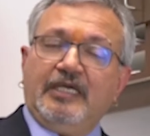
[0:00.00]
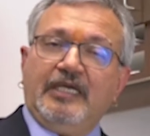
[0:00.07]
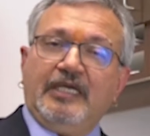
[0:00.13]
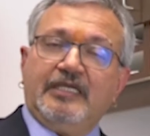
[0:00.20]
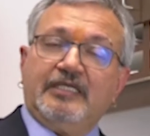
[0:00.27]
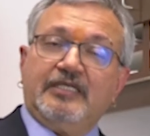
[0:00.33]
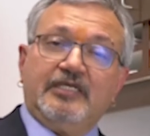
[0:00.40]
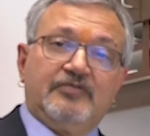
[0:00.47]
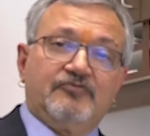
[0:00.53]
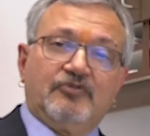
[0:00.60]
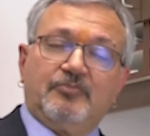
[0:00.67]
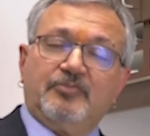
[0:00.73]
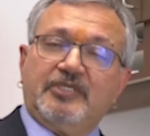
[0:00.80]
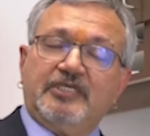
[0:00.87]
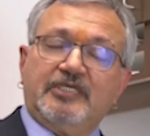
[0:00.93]
And it
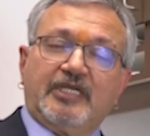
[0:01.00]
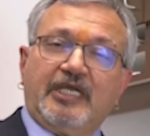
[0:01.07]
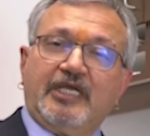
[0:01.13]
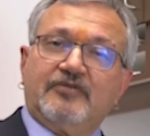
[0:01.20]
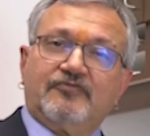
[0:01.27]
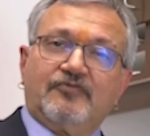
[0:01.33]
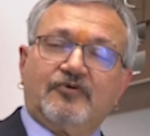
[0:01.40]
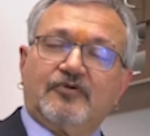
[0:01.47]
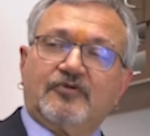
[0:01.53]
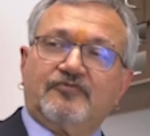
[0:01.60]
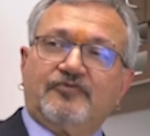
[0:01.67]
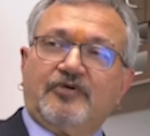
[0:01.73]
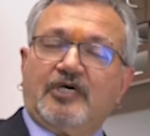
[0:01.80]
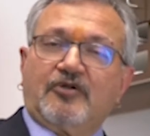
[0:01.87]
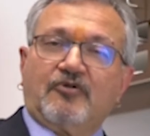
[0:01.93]
will be great for
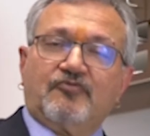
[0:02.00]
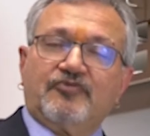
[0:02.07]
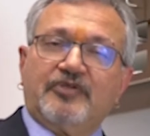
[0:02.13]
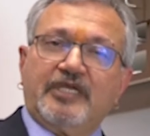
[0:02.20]
far off